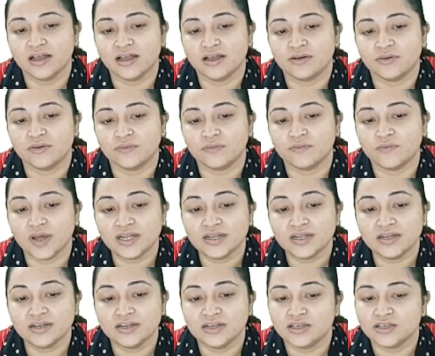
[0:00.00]
when
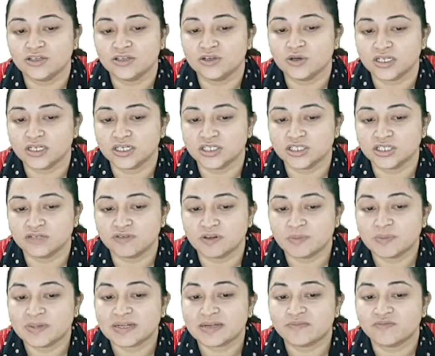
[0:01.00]
your condition will
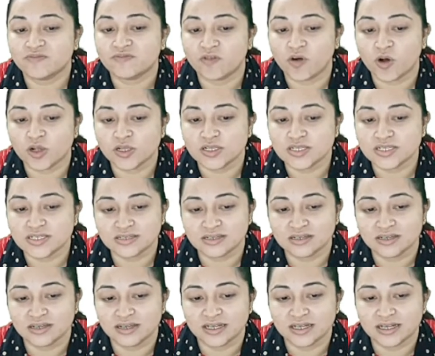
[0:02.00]
become false,
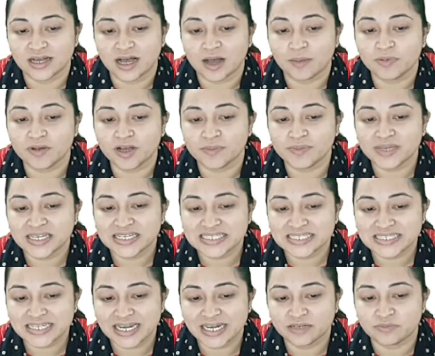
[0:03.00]
upcoming
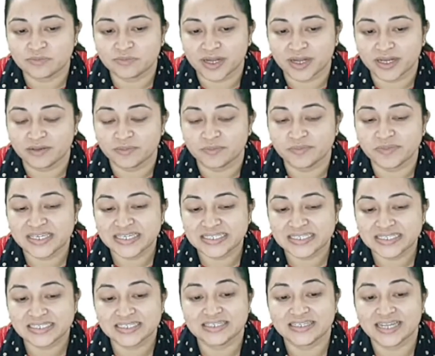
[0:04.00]
statement
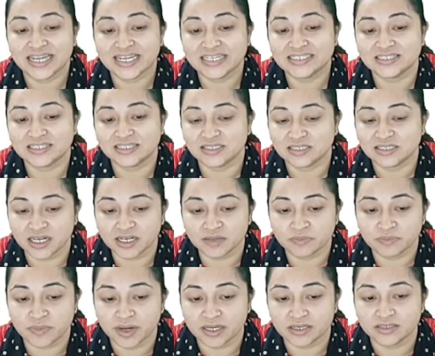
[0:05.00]
means next
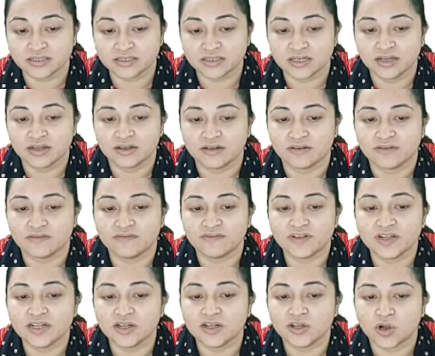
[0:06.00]
statement
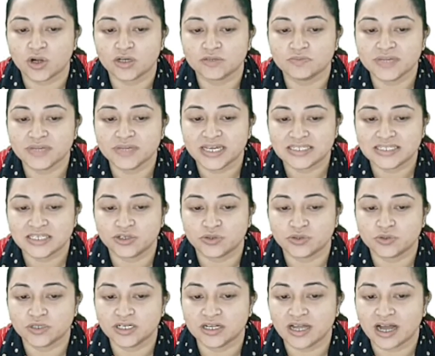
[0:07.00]
will not be
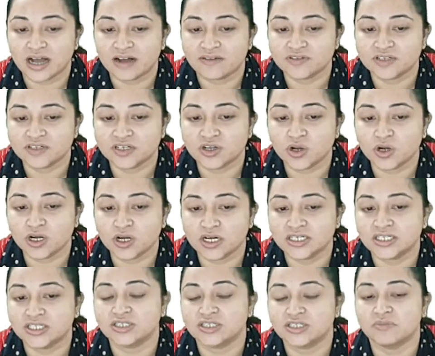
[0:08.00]
executed after your
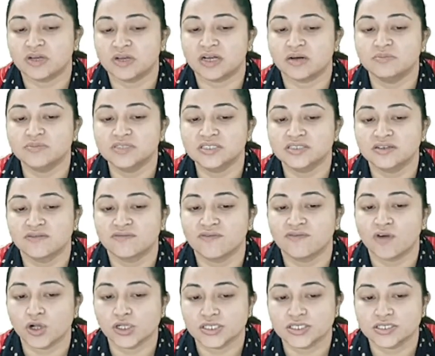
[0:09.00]
condition becomes
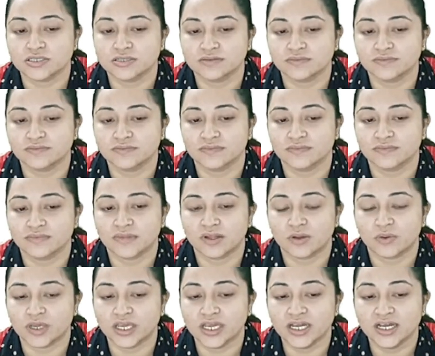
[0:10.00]
false.
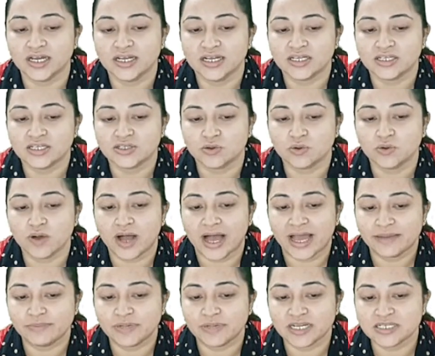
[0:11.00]
Okay, so
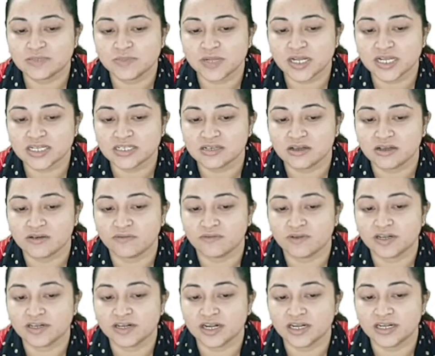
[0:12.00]
I plus plus
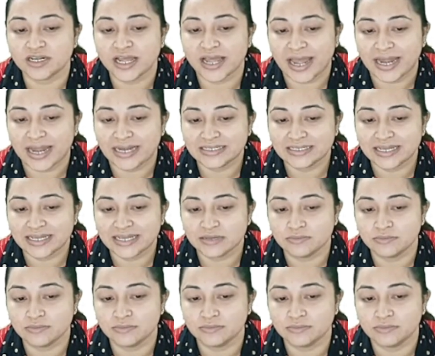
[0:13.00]
will run n time,
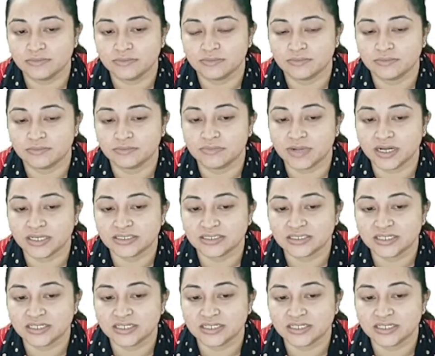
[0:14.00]
but